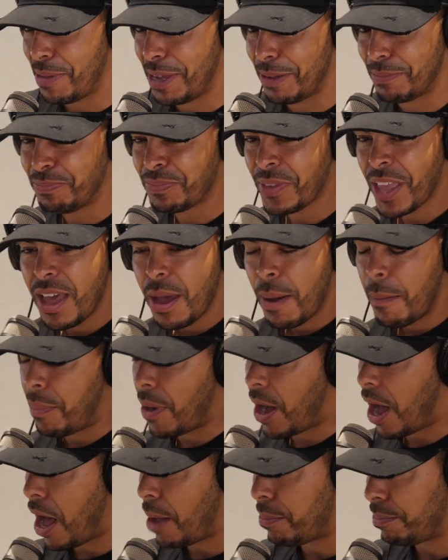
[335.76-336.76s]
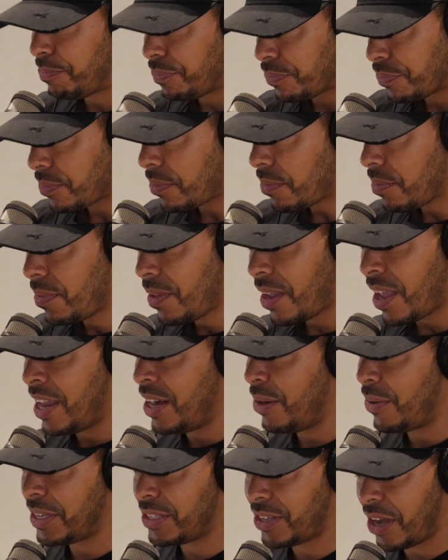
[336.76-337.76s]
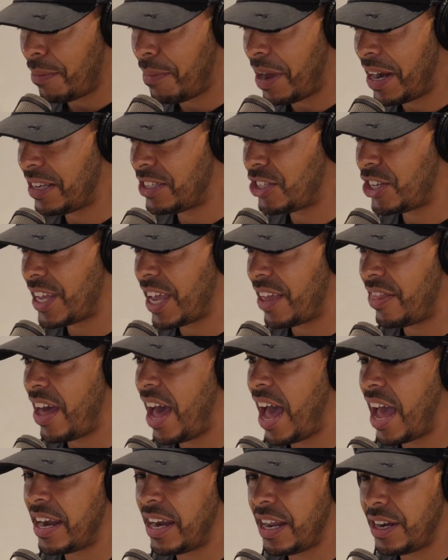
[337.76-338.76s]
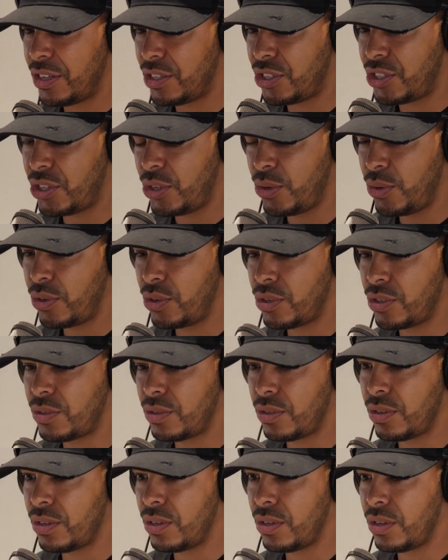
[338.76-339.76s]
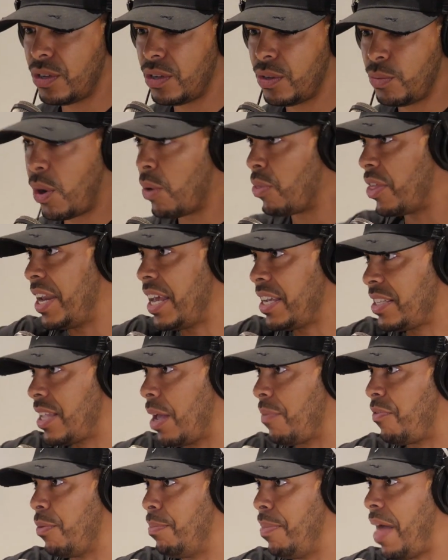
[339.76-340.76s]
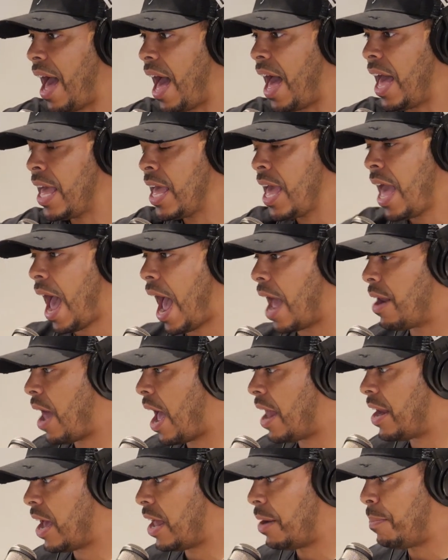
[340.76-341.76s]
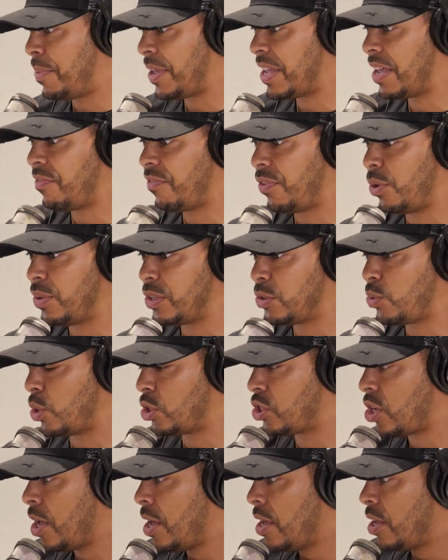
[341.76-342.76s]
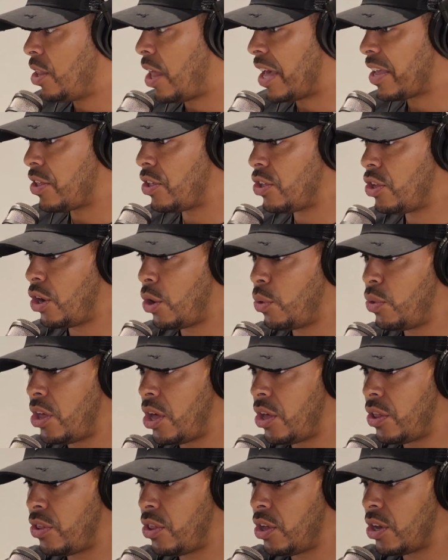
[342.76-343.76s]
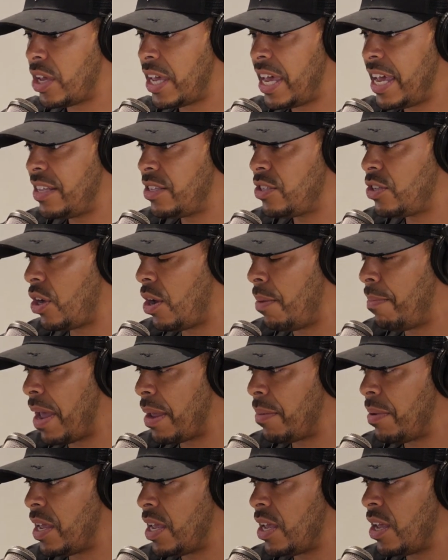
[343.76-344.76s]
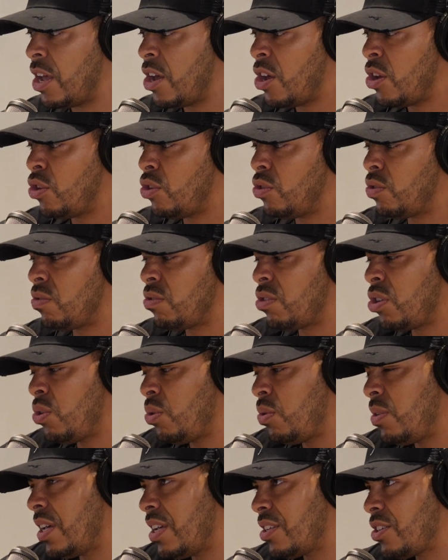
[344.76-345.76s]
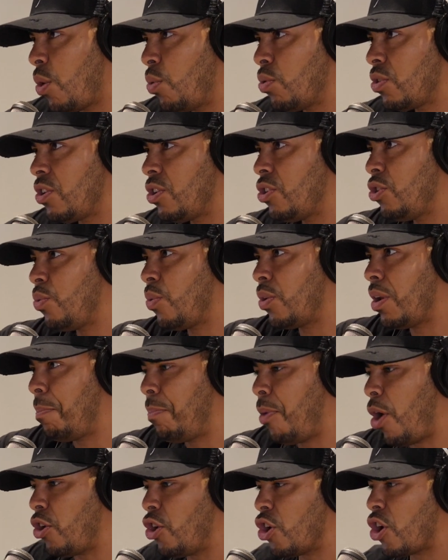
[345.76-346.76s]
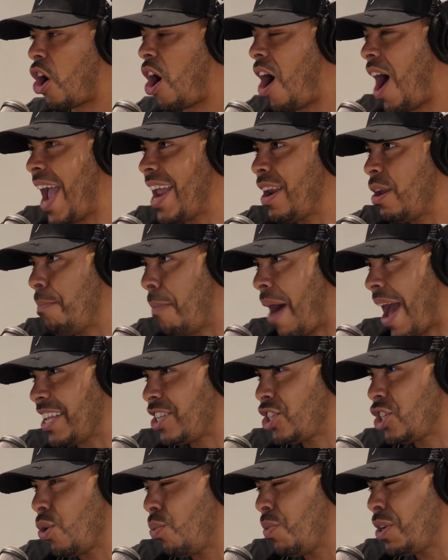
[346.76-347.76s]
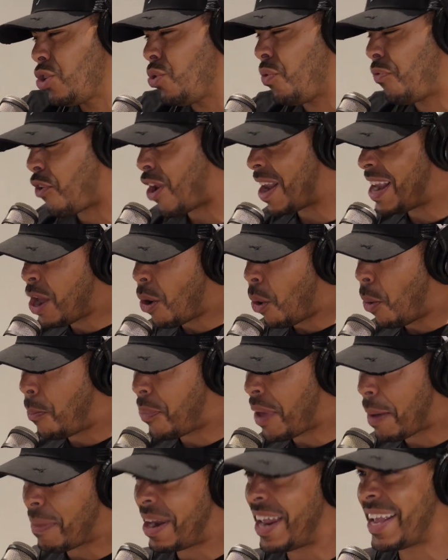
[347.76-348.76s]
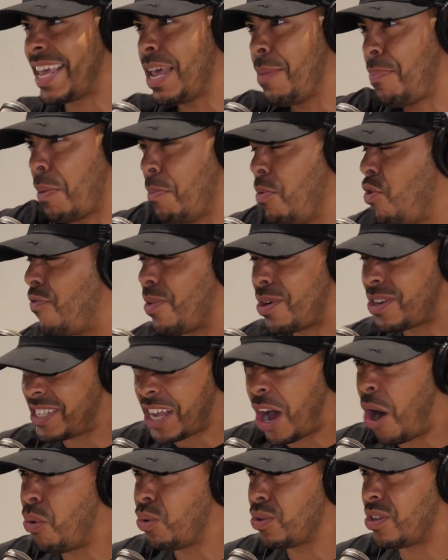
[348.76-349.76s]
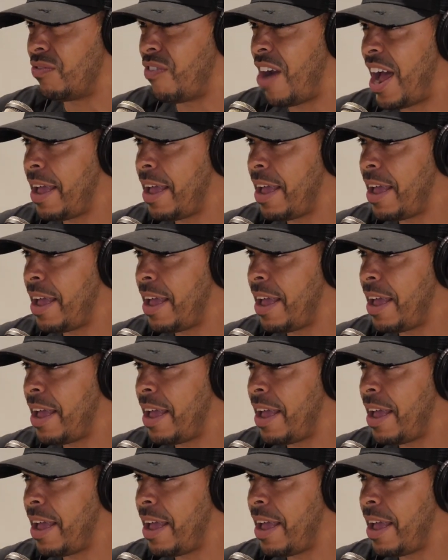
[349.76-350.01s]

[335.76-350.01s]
you know what I mean? But anyway, so I managed to get that, and then as soon as the next step from that, and a big influence was like, you know, the kids that are maybe 2 years older than you on the block that kind of might chill with you for a little bit, but they keep it moving because they're older, right?